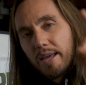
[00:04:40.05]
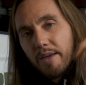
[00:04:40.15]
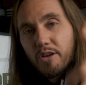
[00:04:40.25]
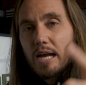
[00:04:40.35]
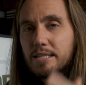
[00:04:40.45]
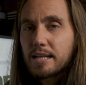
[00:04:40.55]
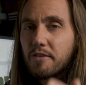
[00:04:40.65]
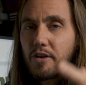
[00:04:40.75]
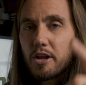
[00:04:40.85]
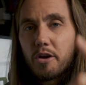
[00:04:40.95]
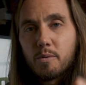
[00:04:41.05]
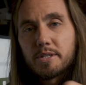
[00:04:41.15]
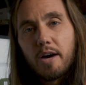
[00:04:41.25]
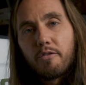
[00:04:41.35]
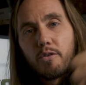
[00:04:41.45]
if you guys liked the video and it was
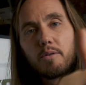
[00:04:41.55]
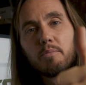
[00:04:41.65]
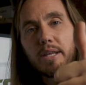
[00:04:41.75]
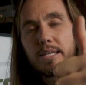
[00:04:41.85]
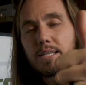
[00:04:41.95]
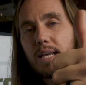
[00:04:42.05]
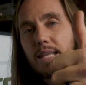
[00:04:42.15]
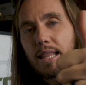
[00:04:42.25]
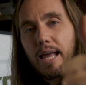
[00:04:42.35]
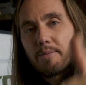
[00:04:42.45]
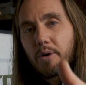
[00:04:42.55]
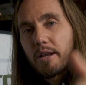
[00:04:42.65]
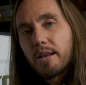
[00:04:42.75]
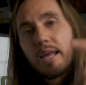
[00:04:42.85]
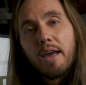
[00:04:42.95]
helpful, please hit that like
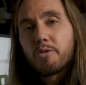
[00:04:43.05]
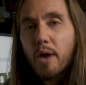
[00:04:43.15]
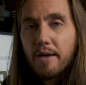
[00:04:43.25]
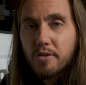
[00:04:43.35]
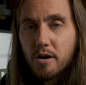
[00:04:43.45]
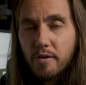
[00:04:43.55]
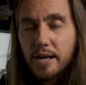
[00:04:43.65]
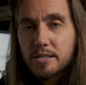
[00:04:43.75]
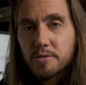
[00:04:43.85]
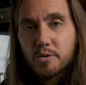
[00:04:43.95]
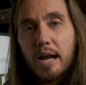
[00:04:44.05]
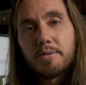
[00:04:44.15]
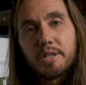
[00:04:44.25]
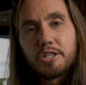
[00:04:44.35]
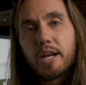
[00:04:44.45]
button. If you haven't already, subscribe
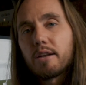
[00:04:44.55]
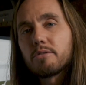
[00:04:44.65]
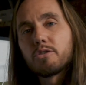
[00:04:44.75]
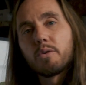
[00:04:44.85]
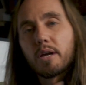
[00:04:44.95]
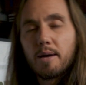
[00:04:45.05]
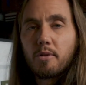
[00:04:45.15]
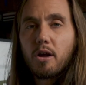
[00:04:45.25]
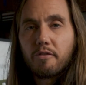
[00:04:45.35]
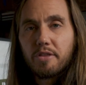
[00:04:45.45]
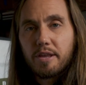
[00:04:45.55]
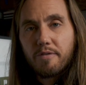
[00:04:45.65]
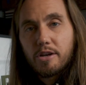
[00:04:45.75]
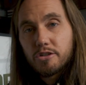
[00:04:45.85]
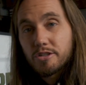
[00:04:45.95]
to the channel so you can come along for the
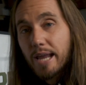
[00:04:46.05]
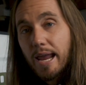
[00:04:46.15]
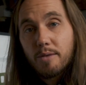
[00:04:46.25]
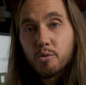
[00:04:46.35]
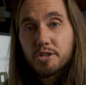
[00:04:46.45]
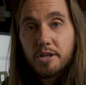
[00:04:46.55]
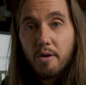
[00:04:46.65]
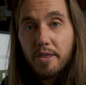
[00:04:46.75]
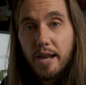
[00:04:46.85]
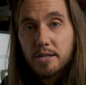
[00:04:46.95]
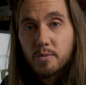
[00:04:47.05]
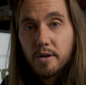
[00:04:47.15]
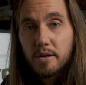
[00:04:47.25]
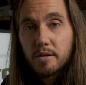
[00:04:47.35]
adventures, and we'll see you on the next one.